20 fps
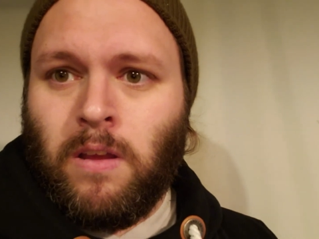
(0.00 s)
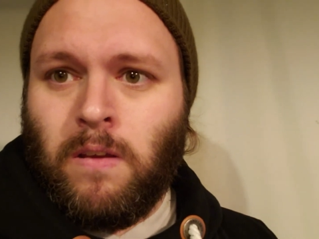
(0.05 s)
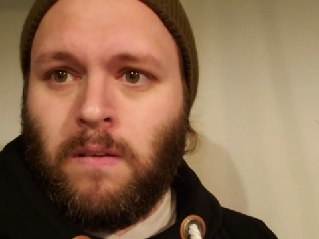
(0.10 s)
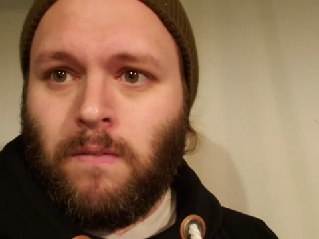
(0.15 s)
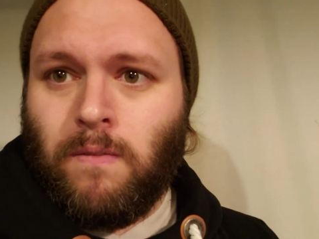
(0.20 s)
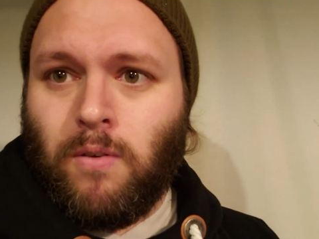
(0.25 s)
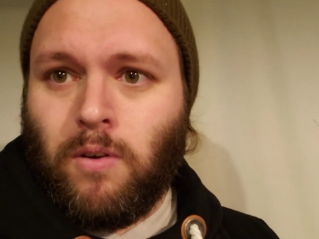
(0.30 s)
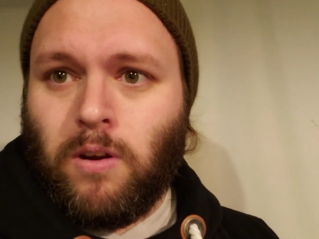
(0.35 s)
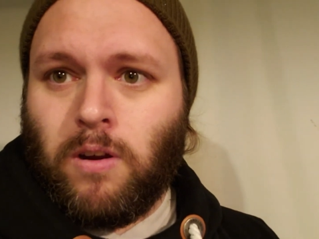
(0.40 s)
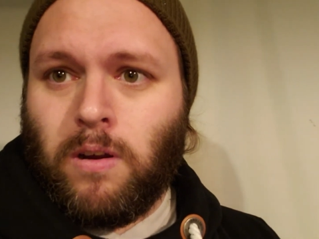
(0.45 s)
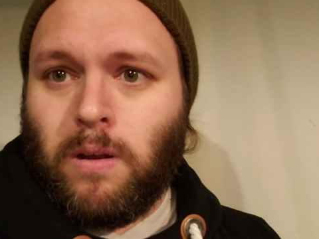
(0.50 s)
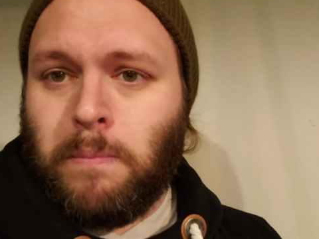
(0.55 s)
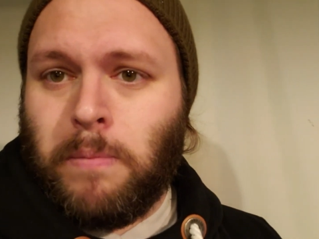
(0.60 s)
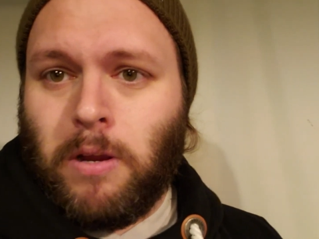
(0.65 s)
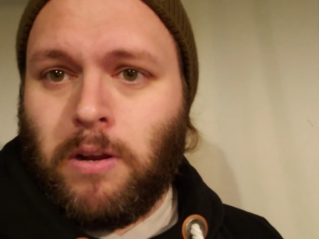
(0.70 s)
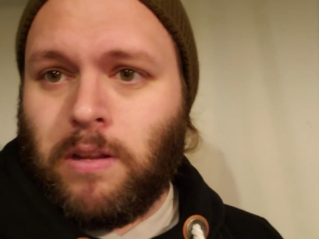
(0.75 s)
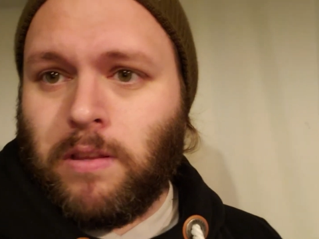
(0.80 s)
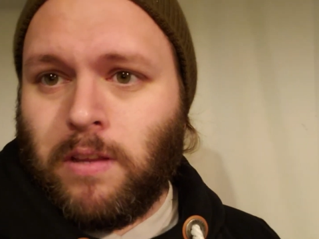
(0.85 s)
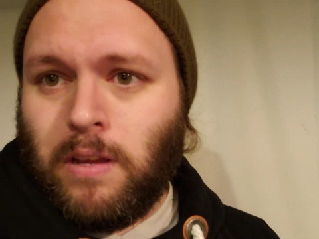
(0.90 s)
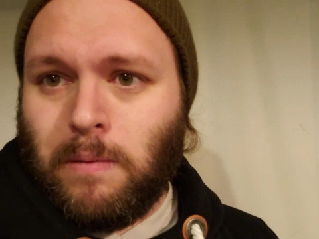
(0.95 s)
for a
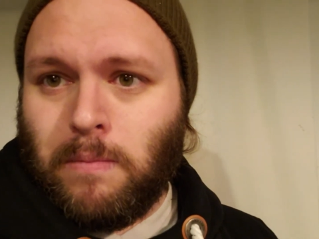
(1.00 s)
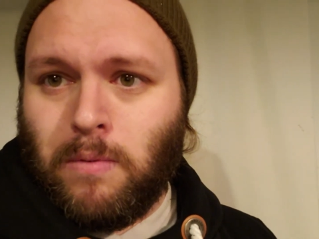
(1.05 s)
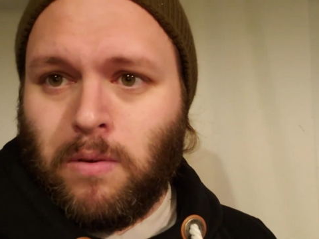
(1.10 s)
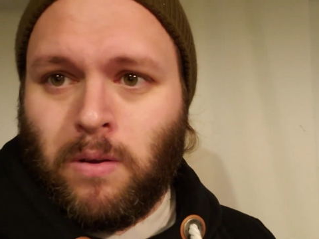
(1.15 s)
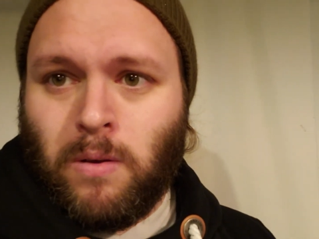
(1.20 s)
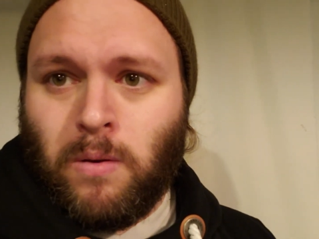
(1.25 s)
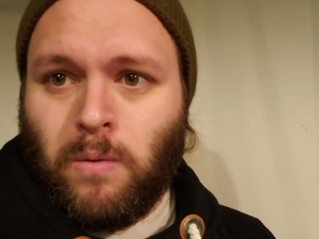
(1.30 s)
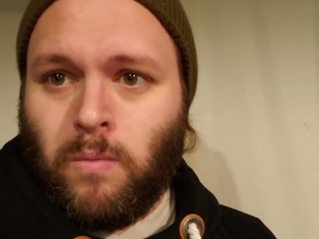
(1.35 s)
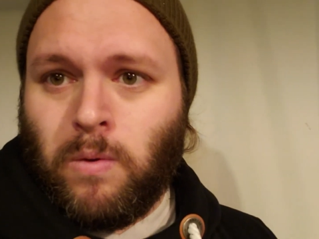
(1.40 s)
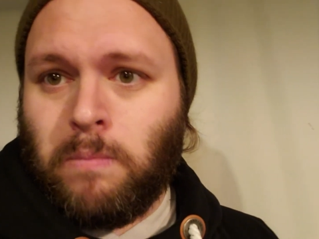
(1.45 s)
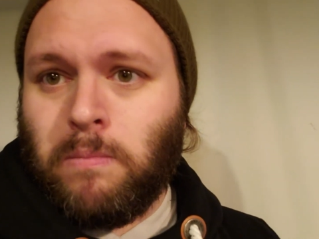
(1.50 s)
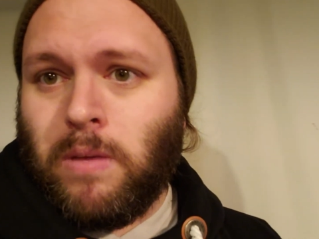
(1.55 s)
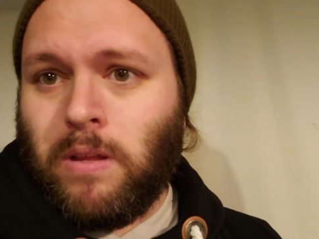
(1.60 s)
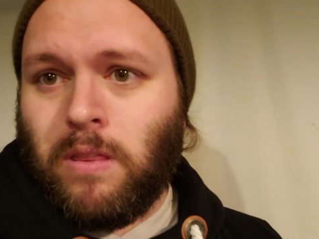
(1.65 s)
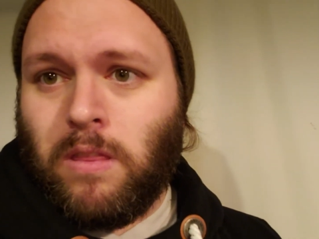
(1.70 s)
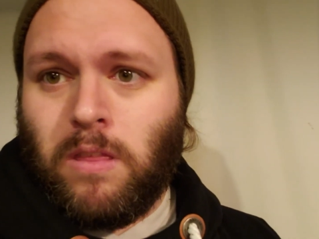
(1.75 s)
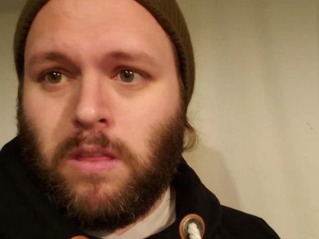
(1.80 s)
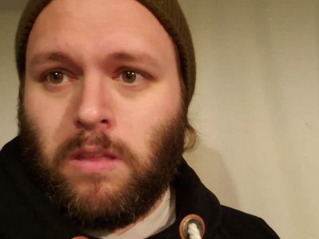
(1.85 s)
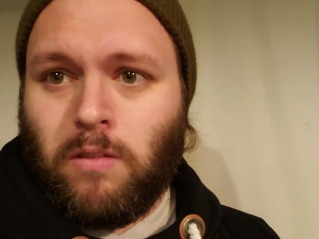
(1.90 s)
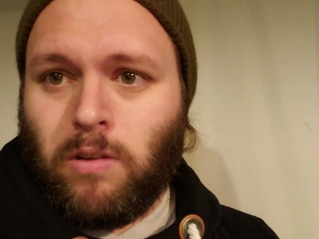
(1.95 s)
period of time. 1
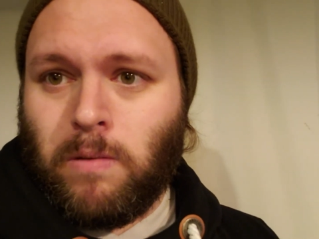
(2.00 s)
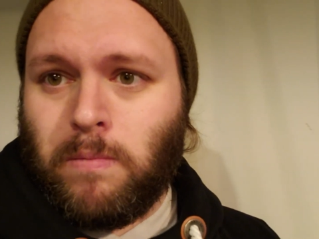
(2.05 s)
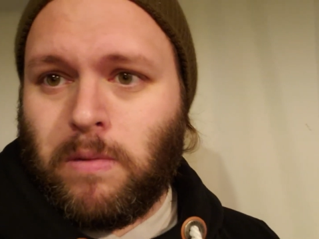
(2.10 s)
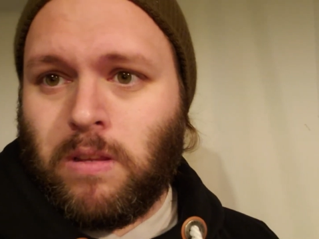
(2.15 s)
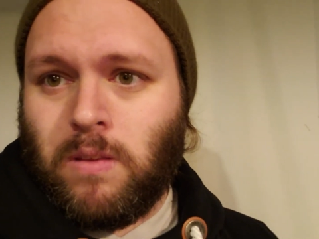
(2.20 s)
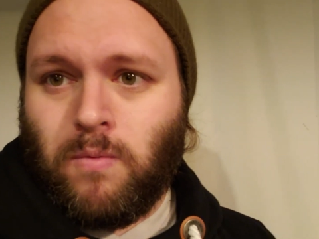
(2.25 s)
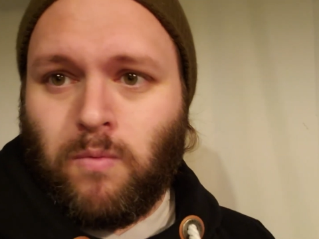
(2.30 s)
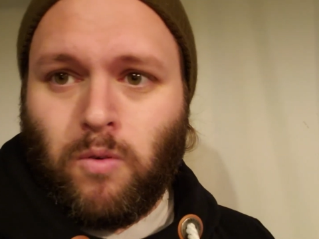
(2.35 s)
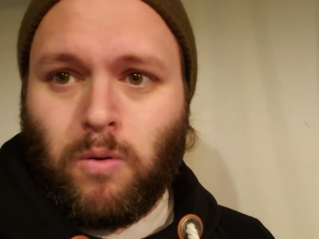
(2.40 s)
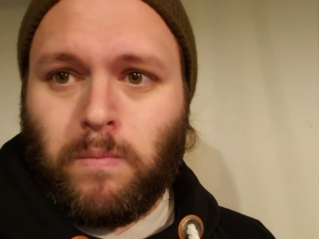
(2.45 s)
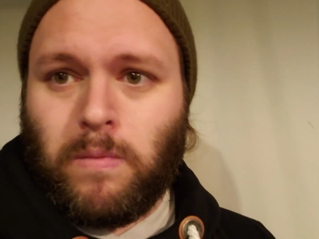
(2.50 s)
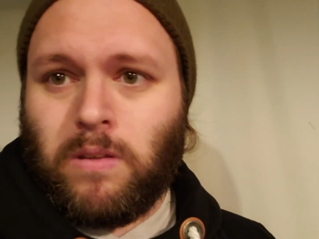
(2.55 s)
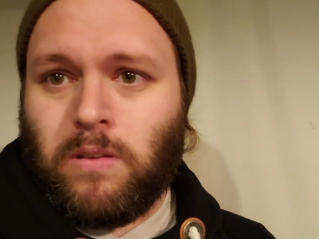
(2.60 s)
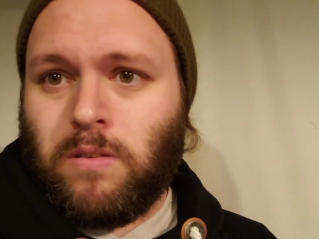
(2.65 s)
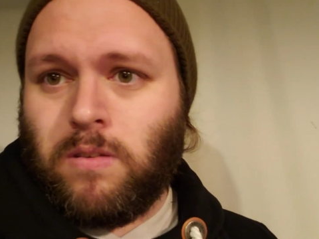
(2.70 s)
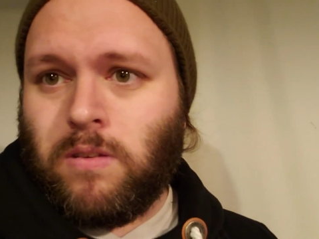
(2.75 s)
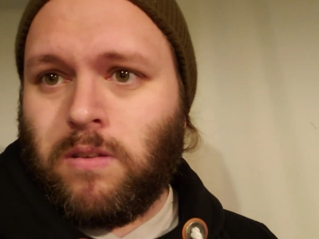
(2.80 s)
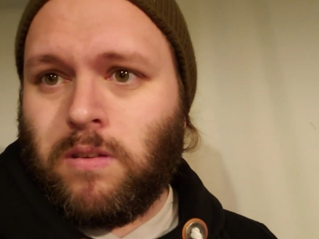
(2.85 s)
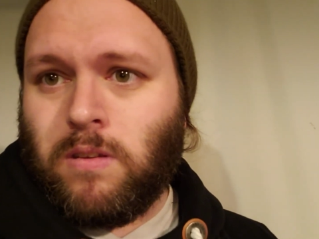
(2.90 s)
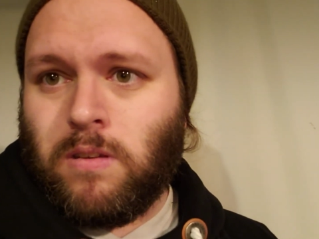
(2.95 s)
month, 3 months, 4
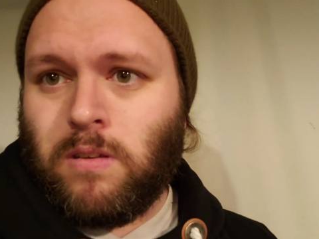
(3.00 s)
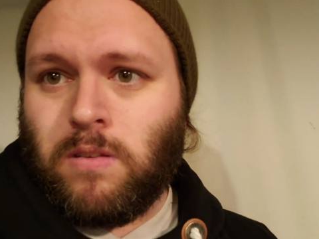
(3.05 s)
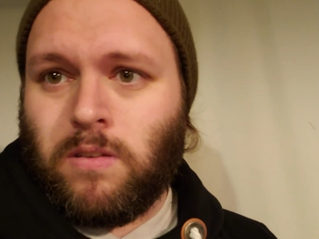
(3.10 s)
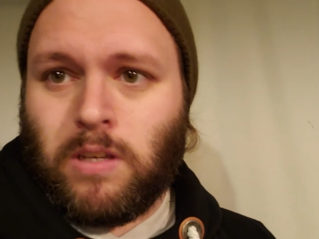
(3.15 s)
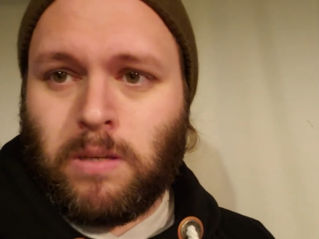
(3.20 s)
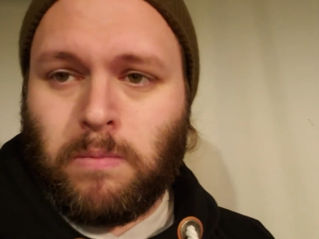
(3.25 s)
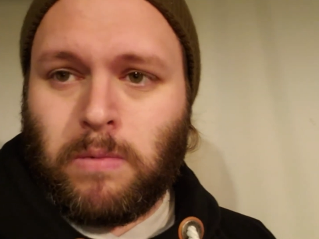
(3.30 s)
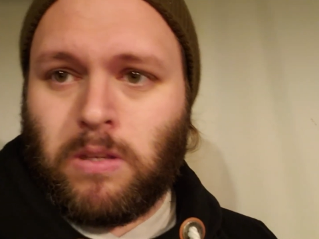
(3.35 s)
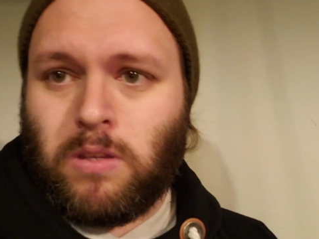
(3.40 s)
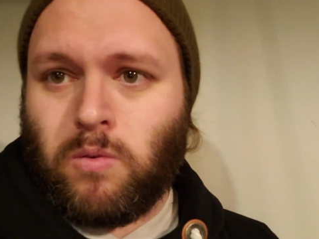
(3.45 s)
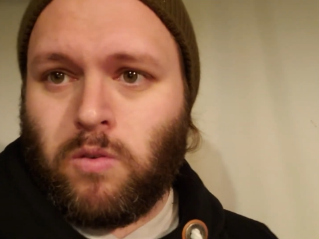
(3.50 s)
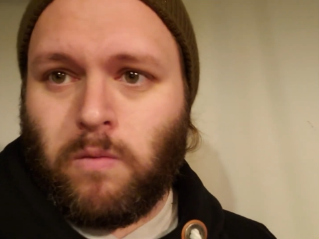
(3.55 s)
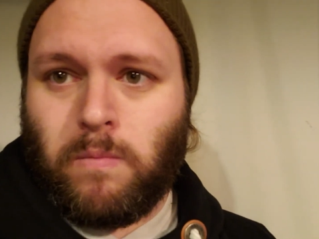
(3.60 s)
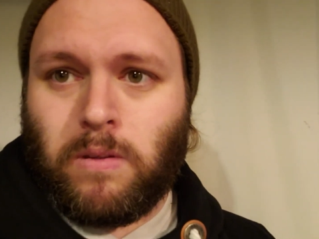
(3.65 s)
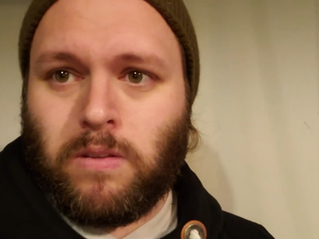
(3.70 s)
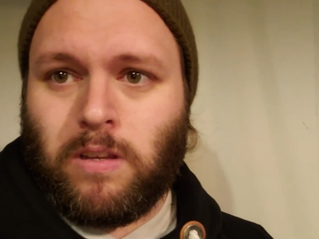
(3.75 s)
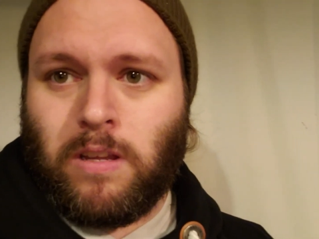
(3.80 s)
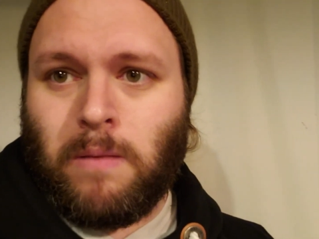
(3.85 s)
months, 6 months, 12 months.